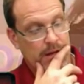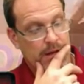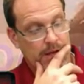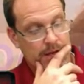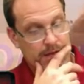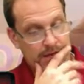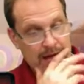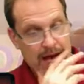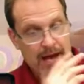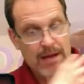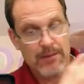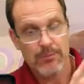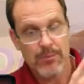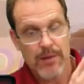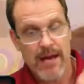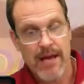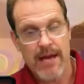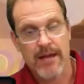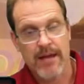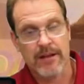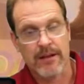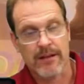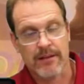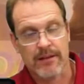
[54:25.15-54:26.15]
Not
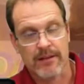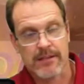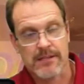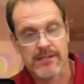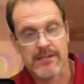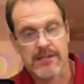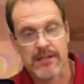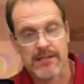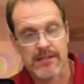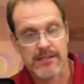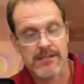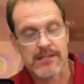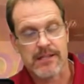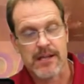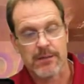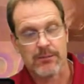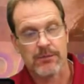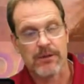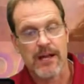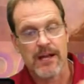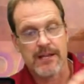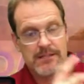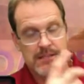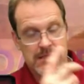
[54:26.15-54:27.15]
bad in this. It
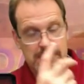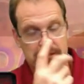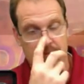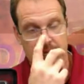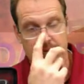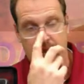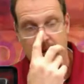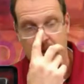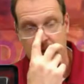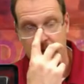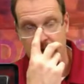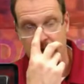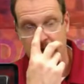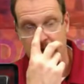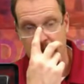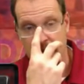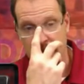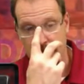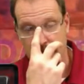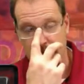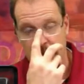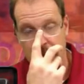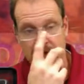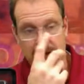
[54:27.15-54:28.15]
stabilizes the camera, and
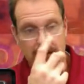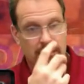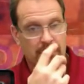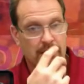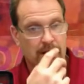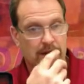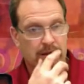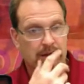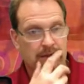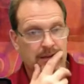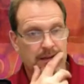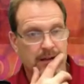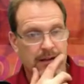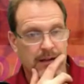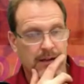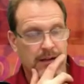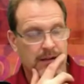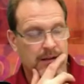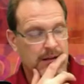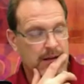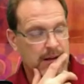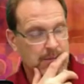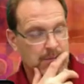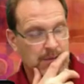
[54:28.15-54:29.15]
not bad at all. I,
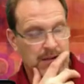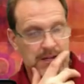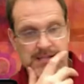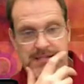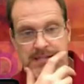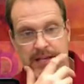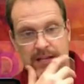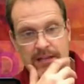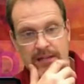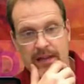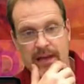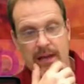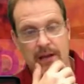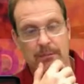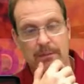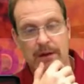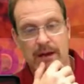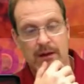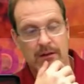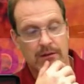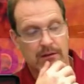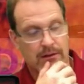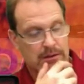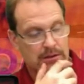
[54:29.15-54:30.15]
am going to say that
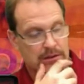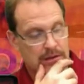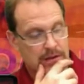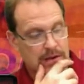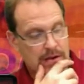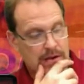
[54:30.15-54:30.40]
about it.